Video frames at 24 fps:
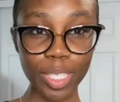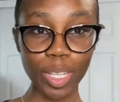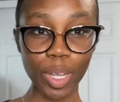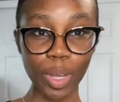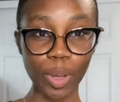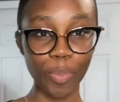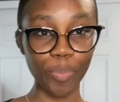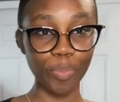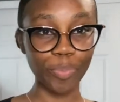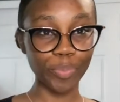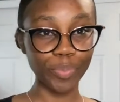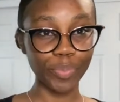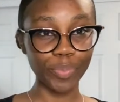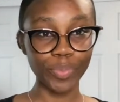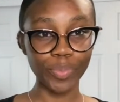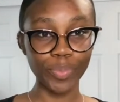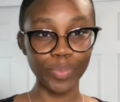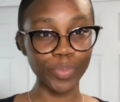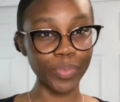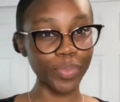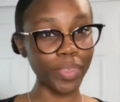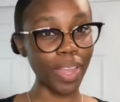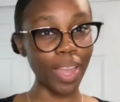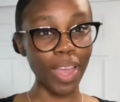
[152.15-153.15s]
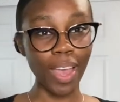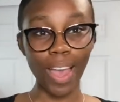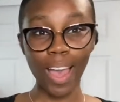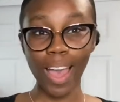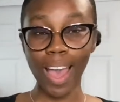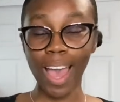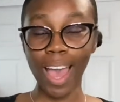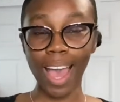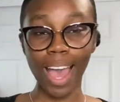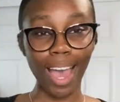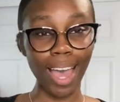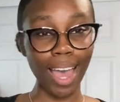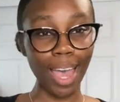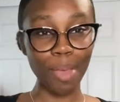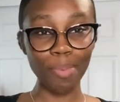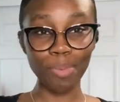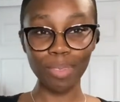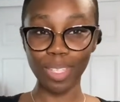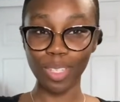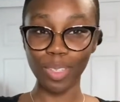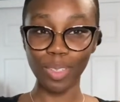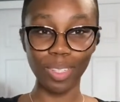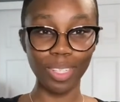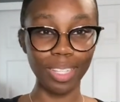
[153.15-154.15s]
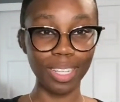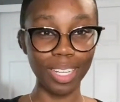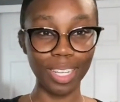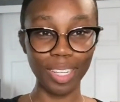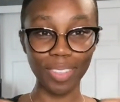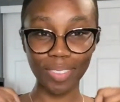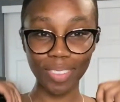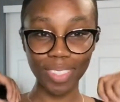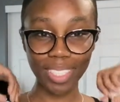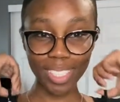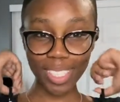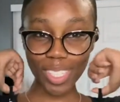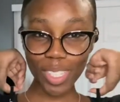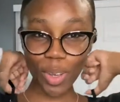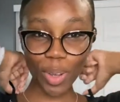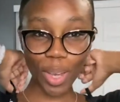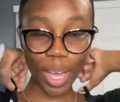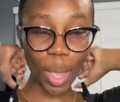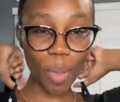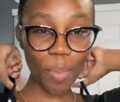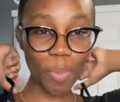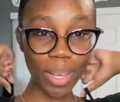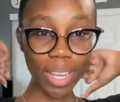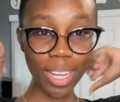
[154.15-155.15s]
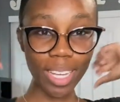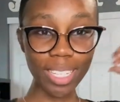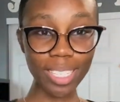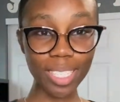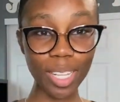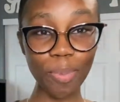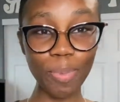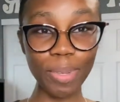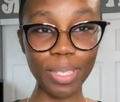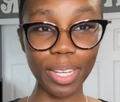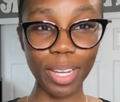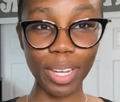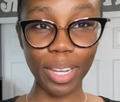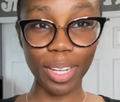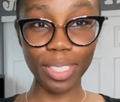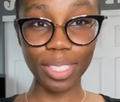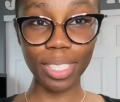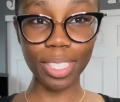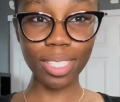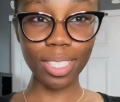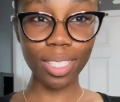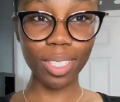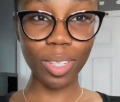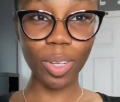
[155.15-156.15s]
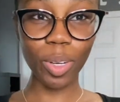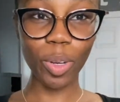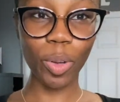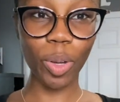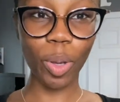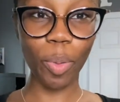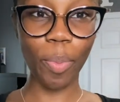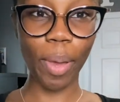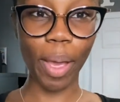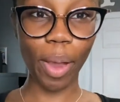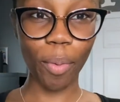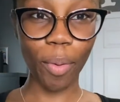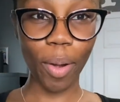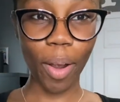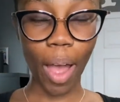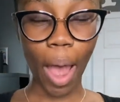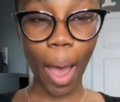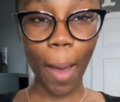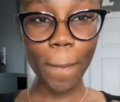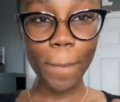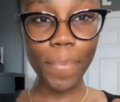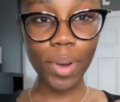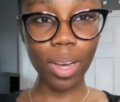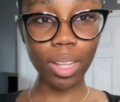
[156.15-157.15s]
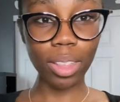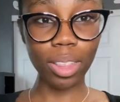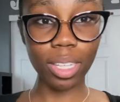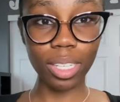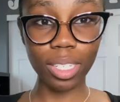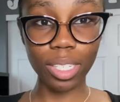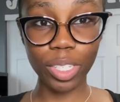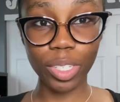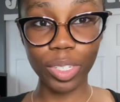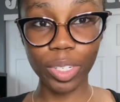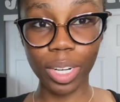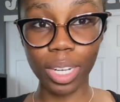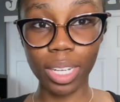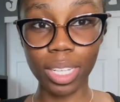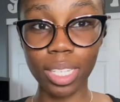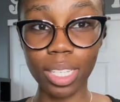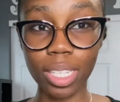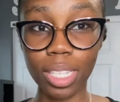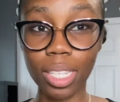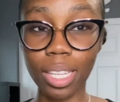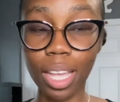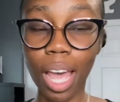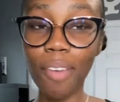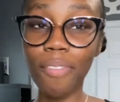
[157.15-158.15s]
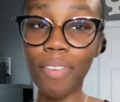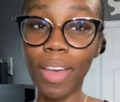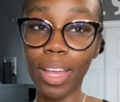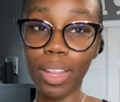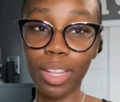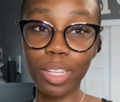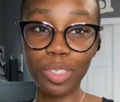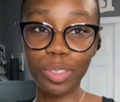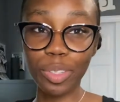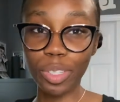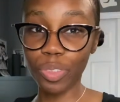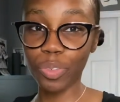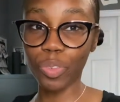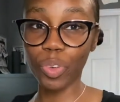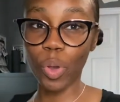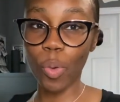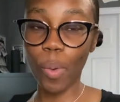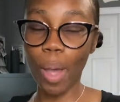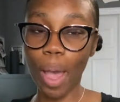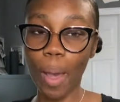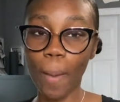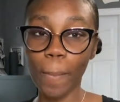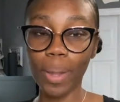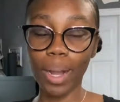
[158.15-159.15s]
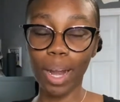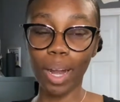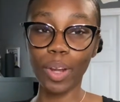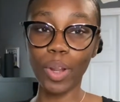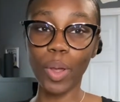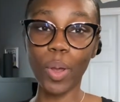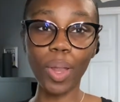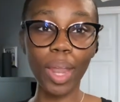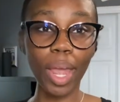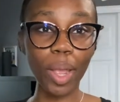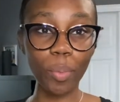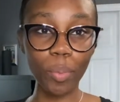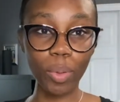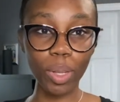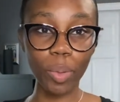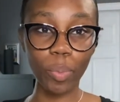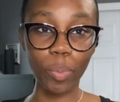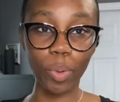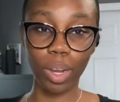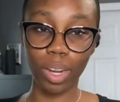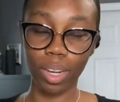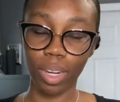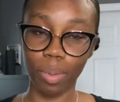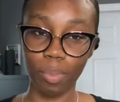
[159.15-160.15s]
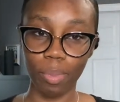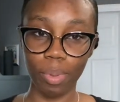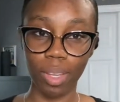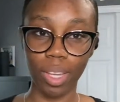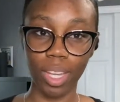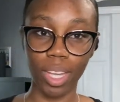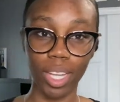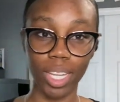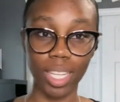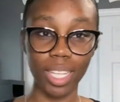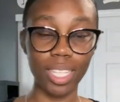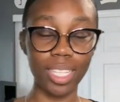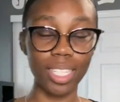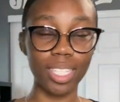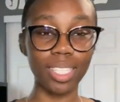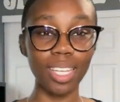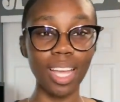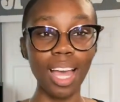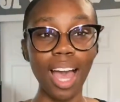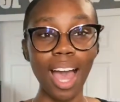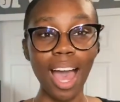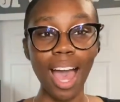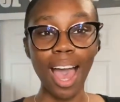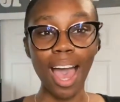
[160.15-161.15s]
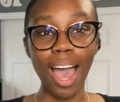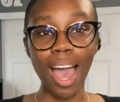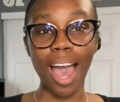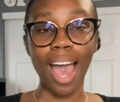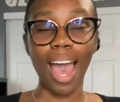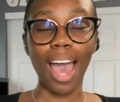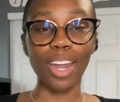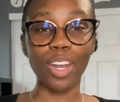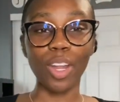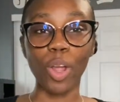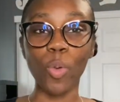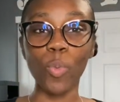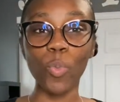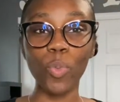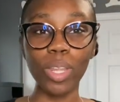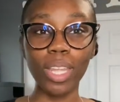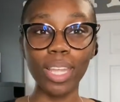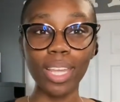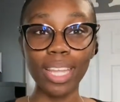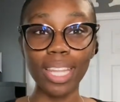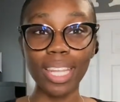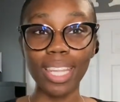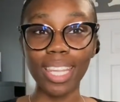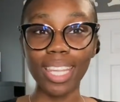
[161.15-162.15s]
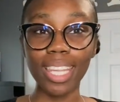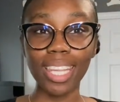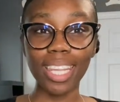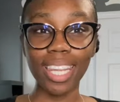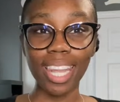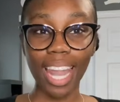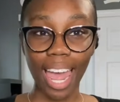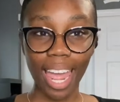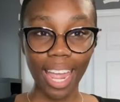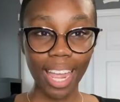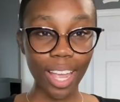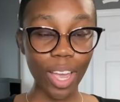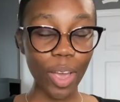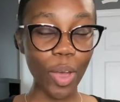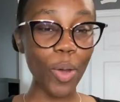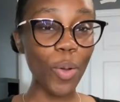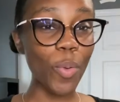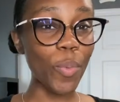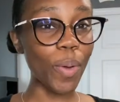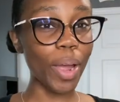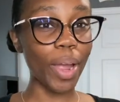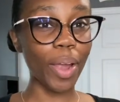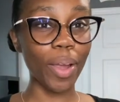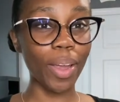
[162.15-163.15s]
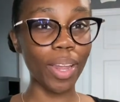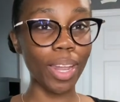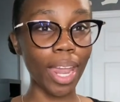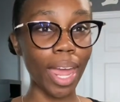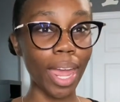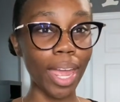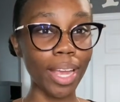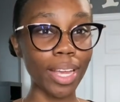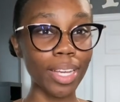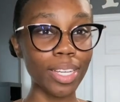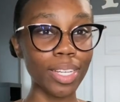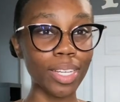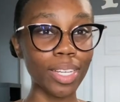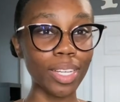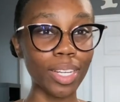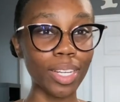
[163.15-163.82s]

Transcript: So I absolutely love this, okay? Because let me tell you, just a little quick background. I bought this dress, I've had this dress for a while, but I don't like really wearing it because I don't really like wearing like